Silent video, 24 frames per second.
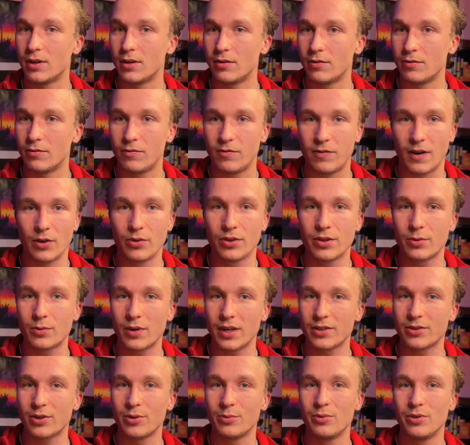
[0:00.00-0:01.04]
found the right
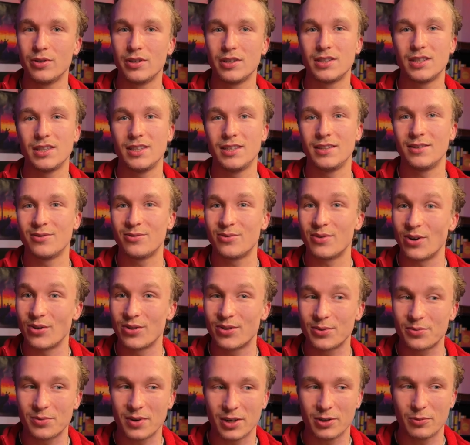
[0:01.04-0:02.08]
community, found the
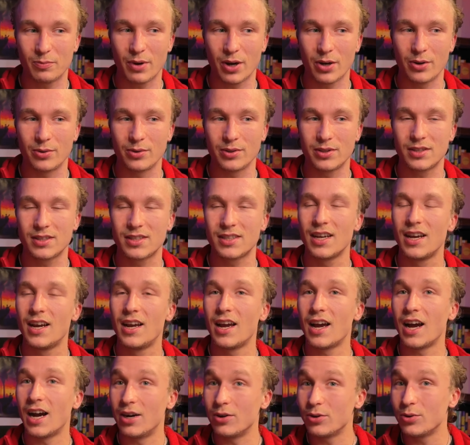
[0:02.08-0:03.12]
right posts.
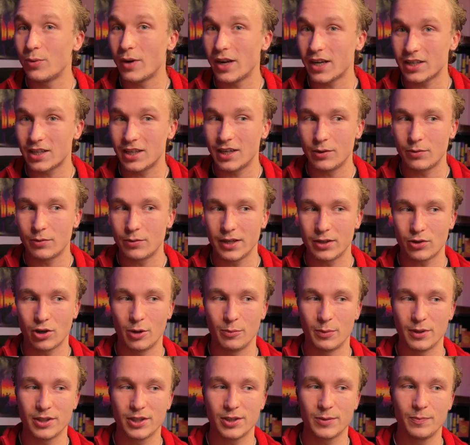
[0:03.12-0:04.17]
How do we actually write
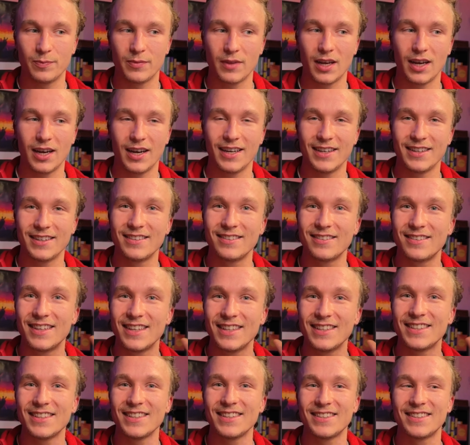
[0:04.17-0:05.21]
comments? And
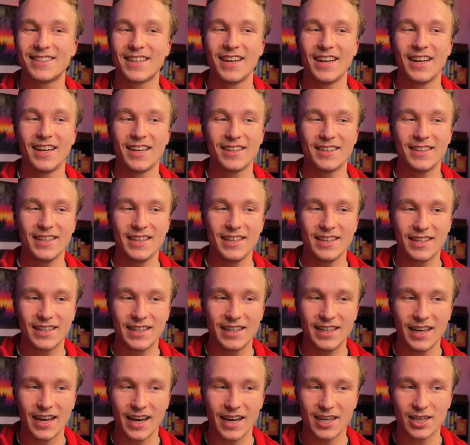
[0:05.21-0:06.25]
this is the
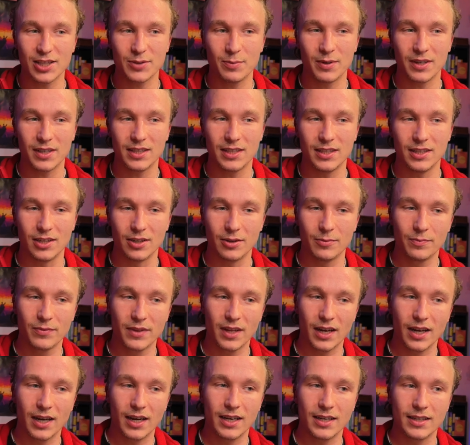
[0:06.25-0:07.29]
key aspect here.
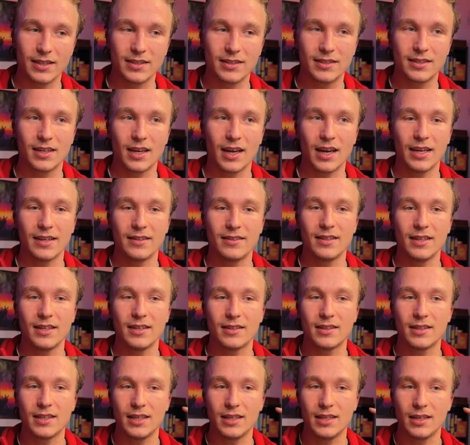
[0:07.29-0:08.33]
And I think
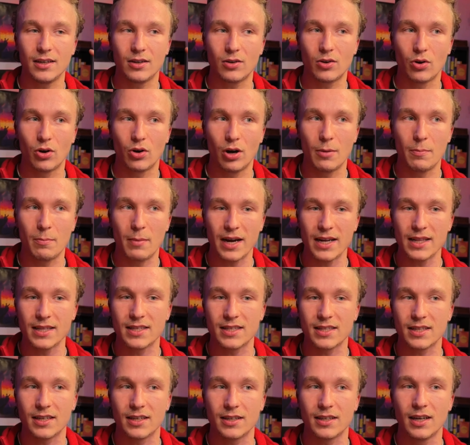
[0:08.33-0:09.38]
the core
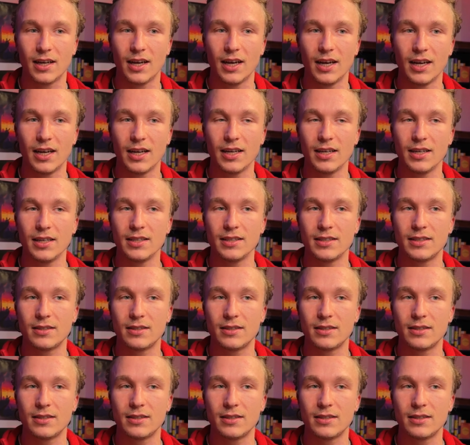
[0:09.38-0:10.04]
mindset is